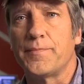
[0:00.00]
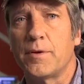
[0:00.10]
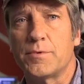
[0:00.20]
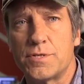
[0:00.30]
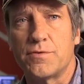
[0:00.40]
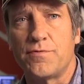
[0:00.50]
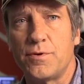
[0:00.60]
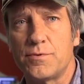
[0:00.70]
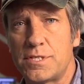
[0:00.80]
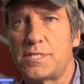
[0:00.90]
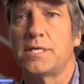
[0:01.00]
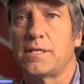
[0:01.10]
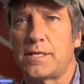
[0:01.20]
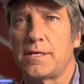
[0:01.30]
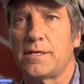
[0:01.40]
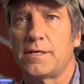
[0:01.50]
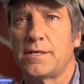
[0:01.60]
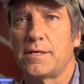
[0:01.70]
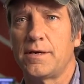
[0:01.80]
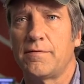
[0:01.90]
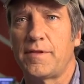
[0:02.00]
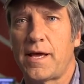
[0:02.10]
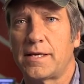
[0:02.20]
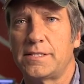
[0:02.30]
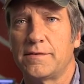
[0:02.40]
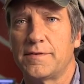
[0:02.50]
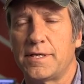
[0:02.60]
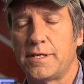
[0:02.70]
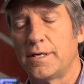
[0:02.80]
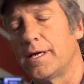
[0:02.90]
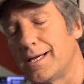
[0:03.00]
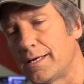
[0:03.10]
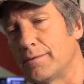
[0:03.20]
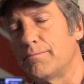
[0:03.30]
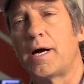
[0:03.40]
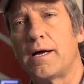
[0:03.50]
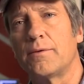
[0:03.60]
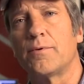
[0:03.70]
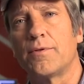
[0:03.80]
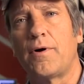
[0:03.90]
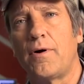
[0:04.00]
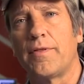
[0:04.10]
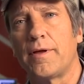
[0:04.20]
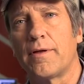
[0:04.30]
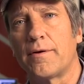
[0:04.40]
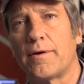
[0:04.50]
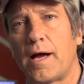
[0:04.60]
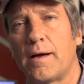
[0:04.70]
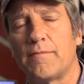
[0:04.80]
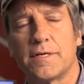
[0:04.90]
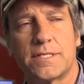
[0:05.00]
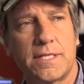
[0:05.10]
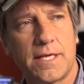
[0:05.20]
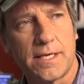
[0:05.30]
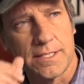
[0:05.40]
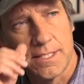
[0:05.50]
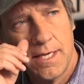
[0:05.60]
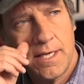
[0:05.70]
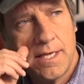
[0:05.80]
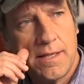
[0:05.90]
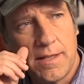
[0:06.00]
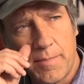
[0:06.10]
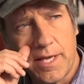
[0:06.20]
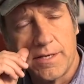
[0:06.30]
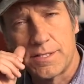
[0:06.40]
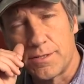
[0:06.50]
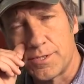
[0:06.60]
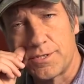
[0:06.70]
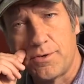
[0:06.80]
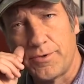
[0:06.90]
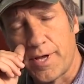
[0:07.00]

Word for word: It was the futility of the activity combined with all the other obvious things that made it so soul